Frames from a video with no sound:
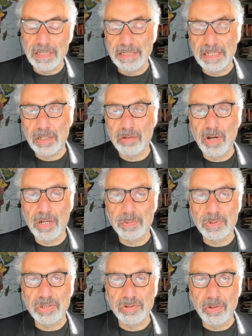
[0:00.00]
It's an
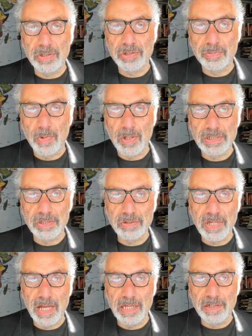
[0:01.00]
incredible story, Jamal, and you
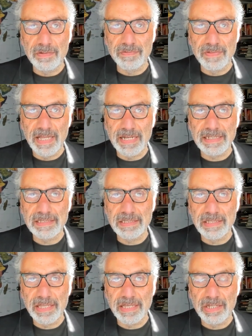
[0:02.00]
kind of led
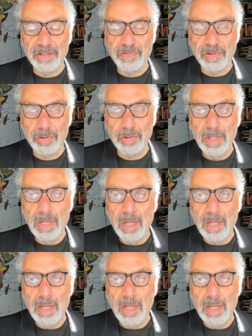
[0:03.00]
into the interview